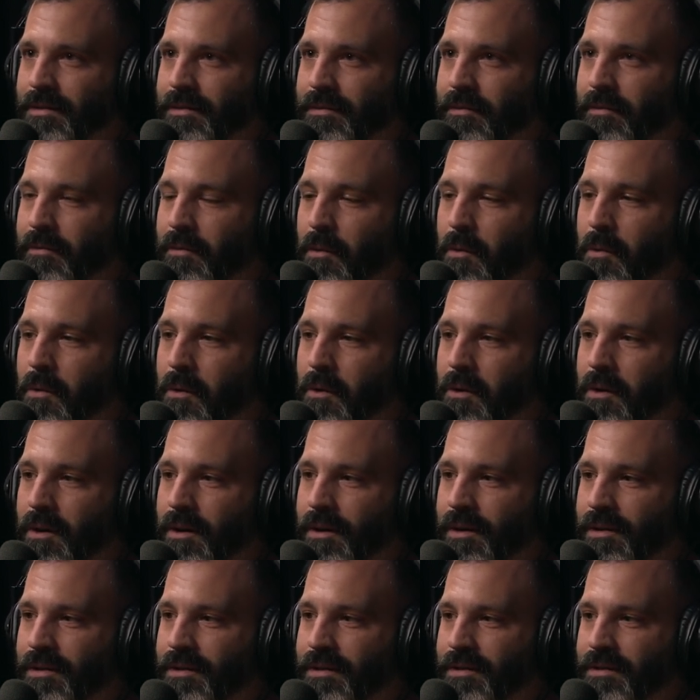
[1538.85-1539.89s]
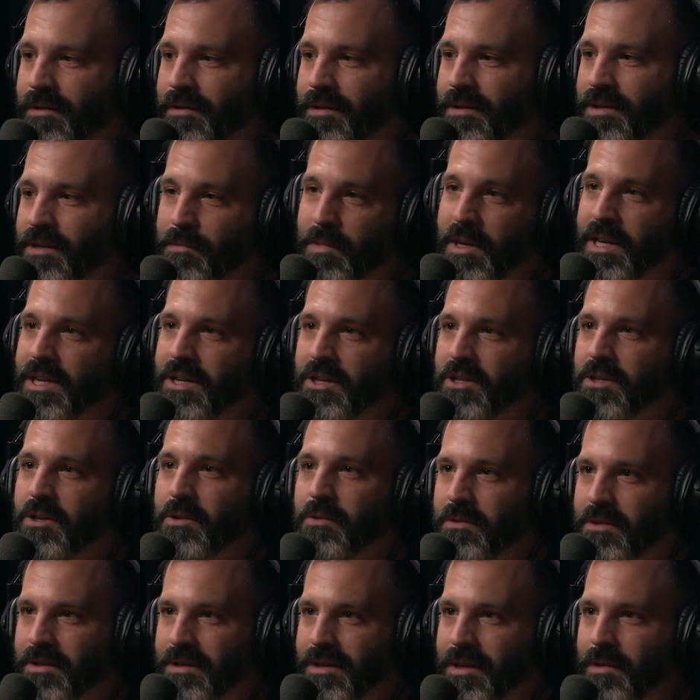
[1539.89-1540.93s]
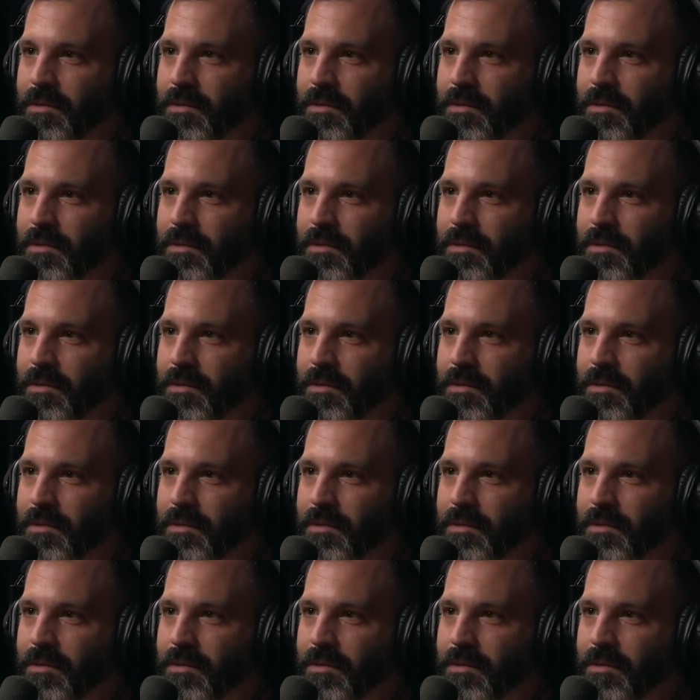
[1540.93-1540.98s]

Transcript: for speedy shoots.